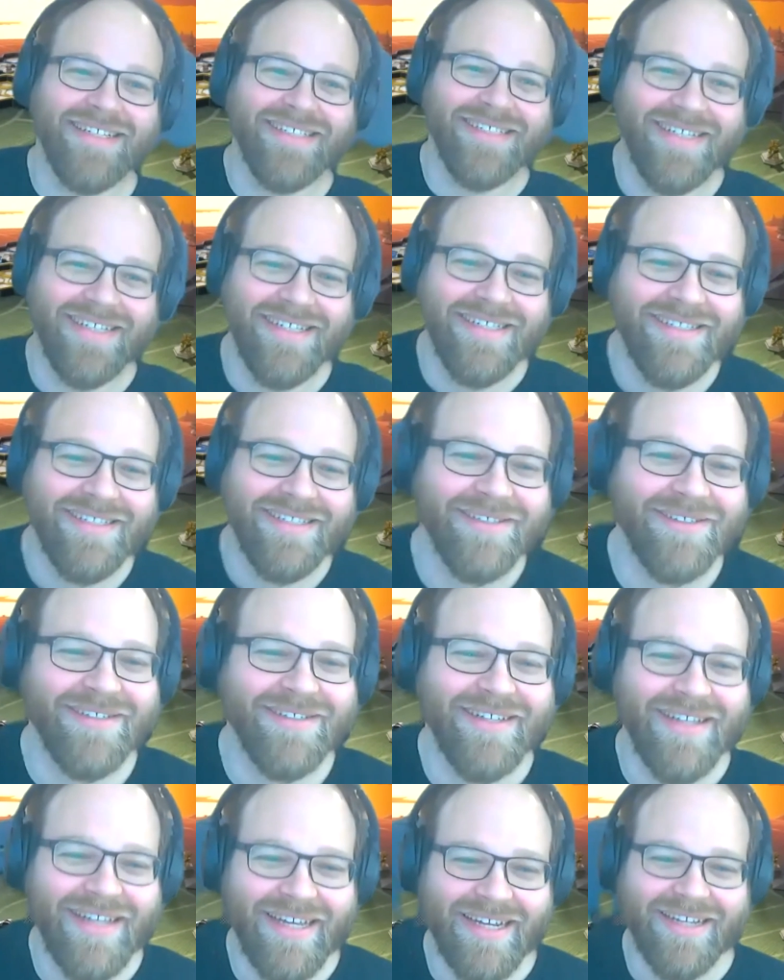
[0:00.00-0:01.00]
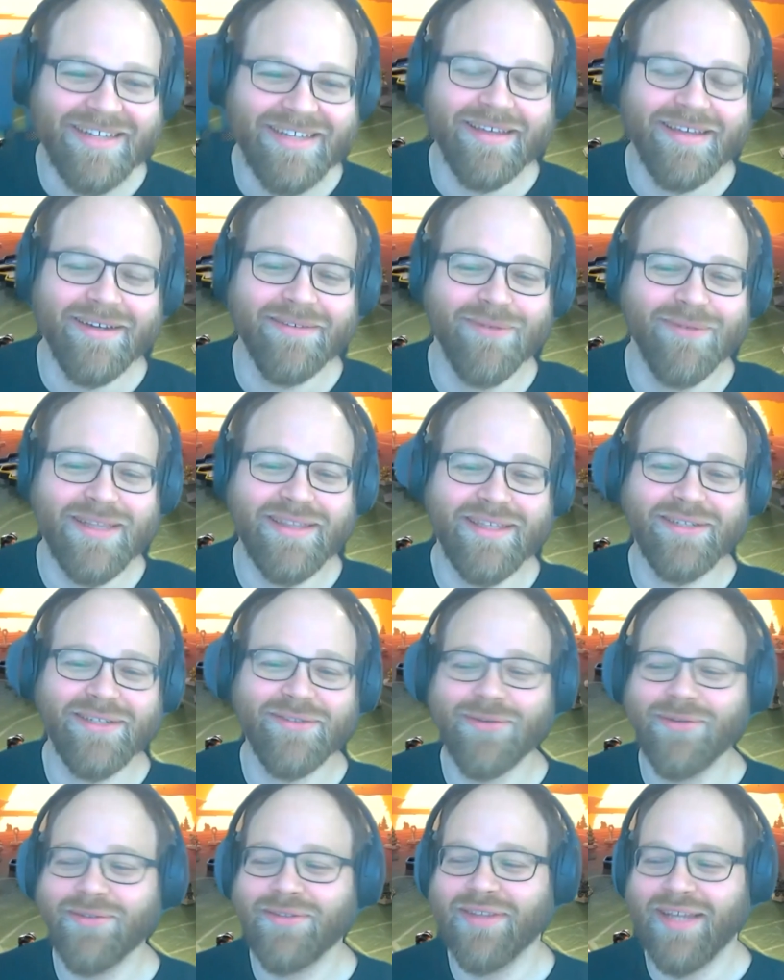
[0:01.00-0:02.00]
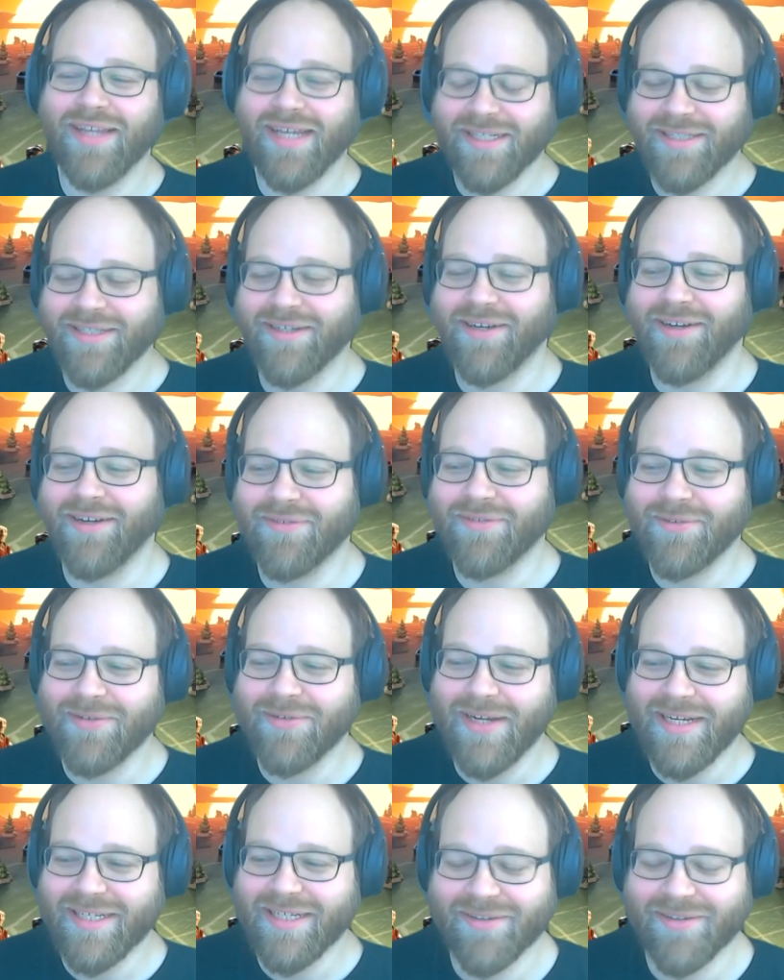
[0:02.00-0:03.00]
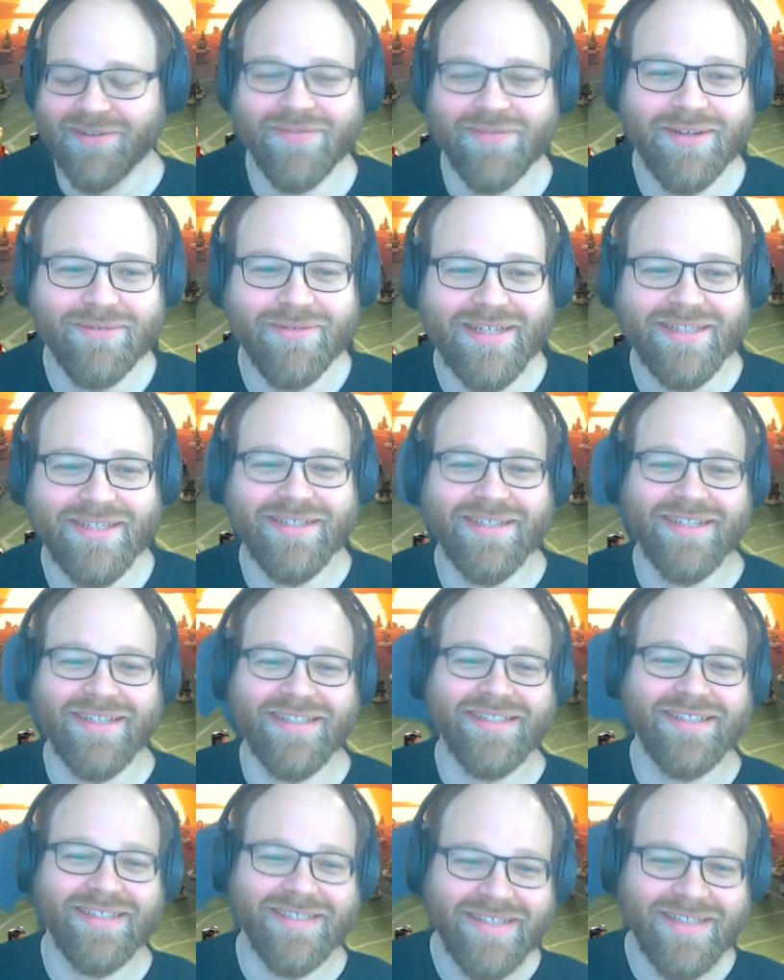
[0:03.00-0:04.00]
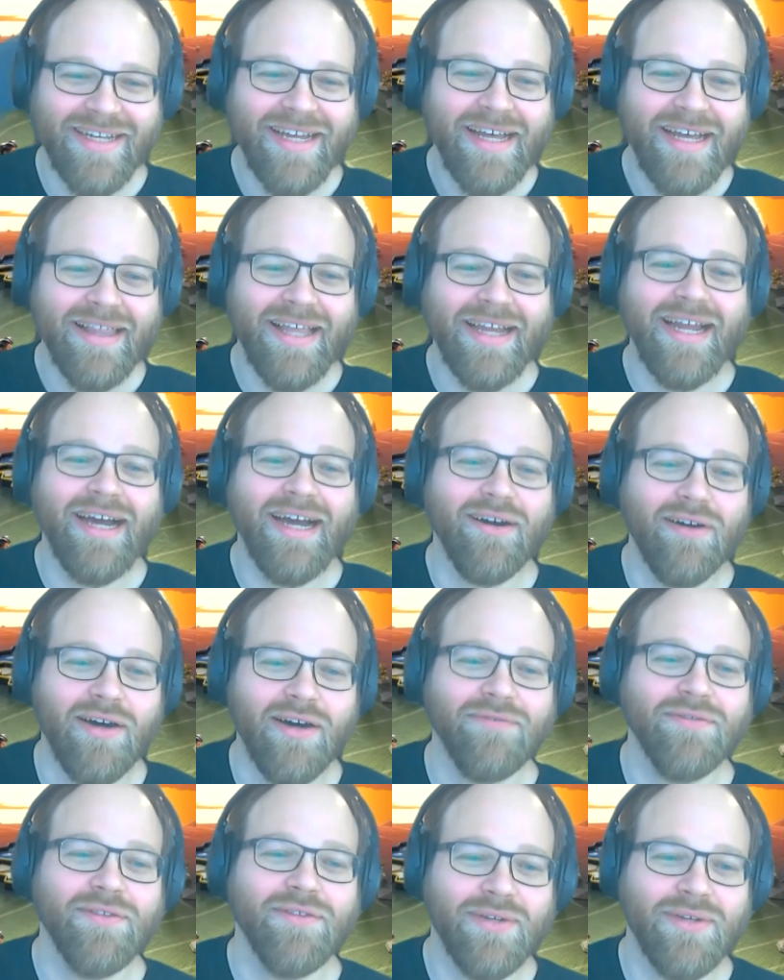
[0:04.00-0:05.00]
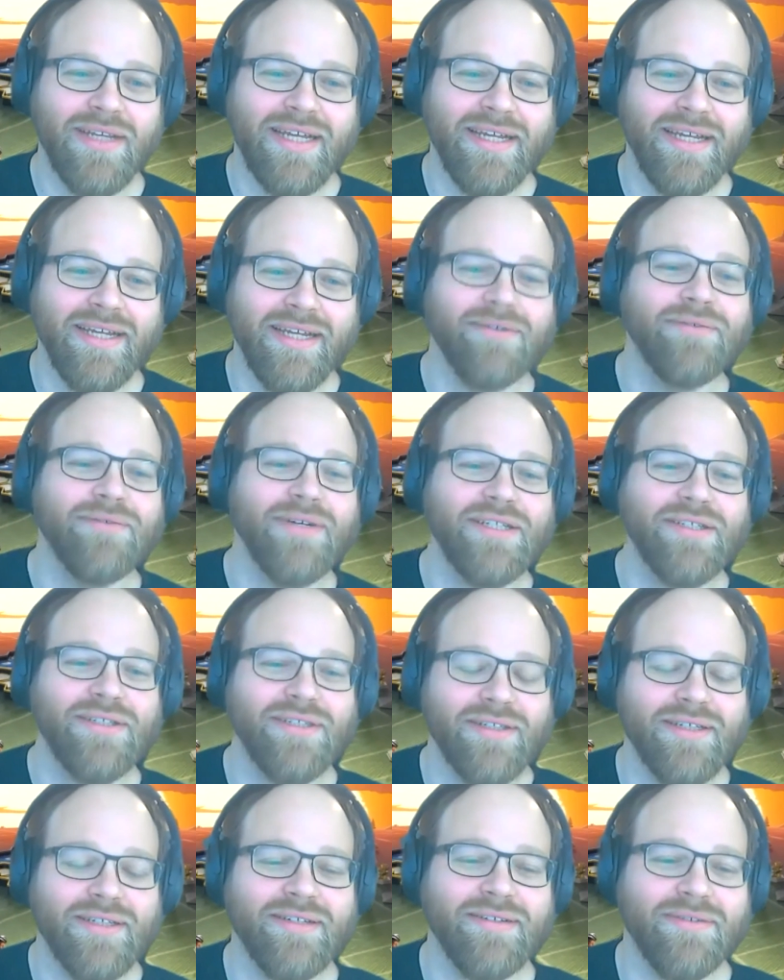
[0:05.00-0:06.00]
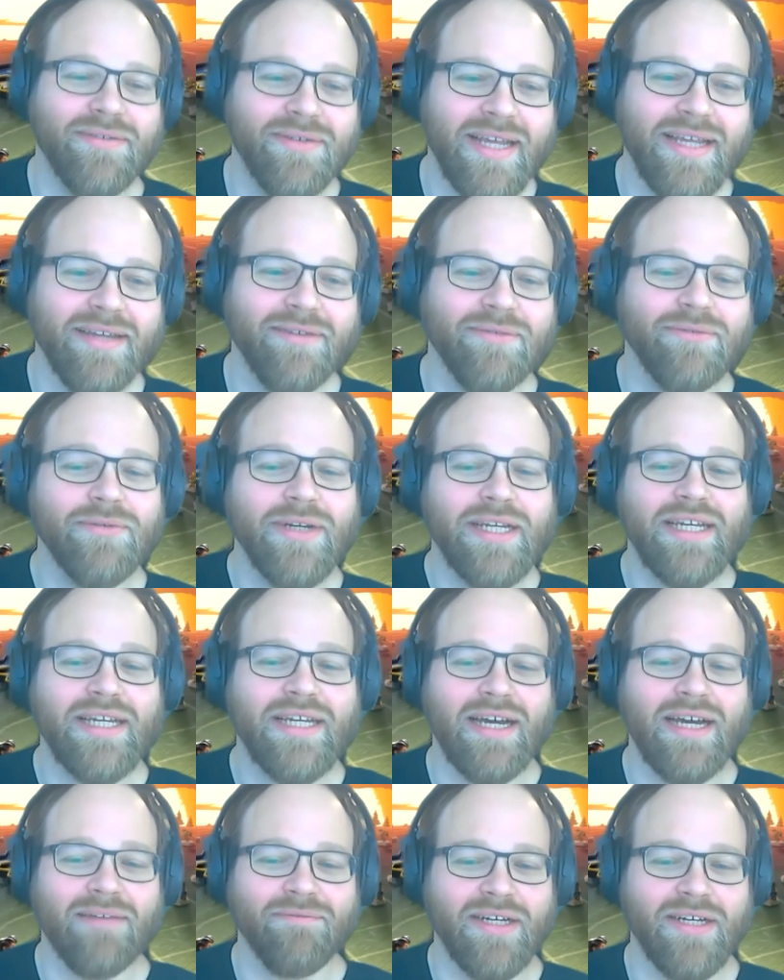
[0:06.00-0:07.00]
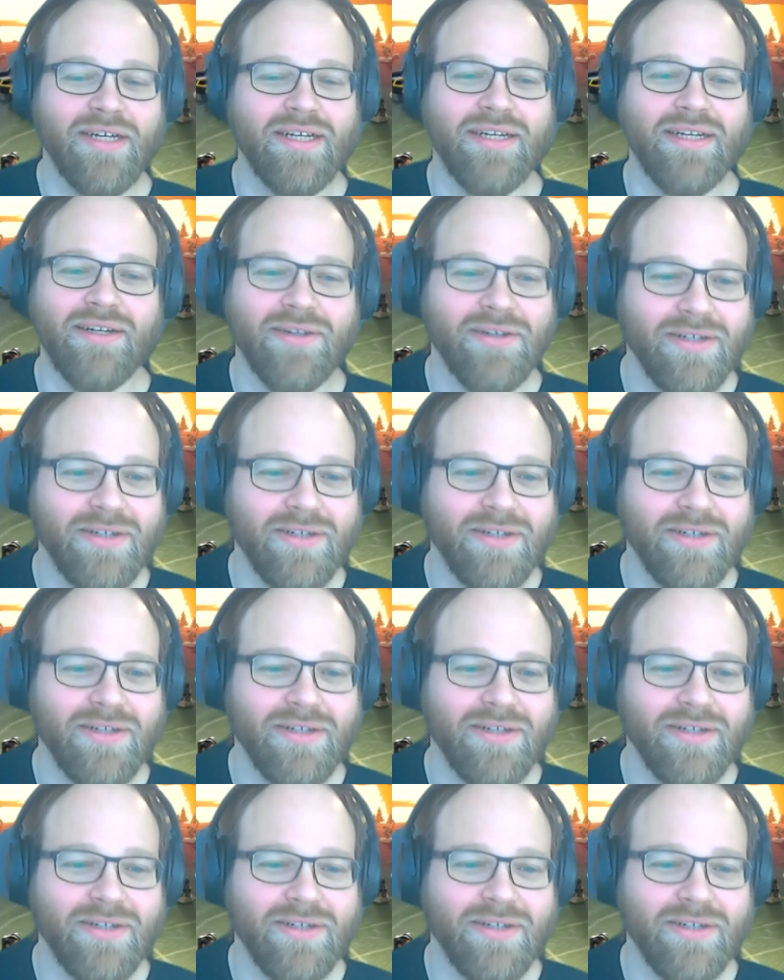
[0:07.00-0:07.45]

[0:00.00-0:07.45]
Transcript: into, like what the true nature of the question is like how often do they recover or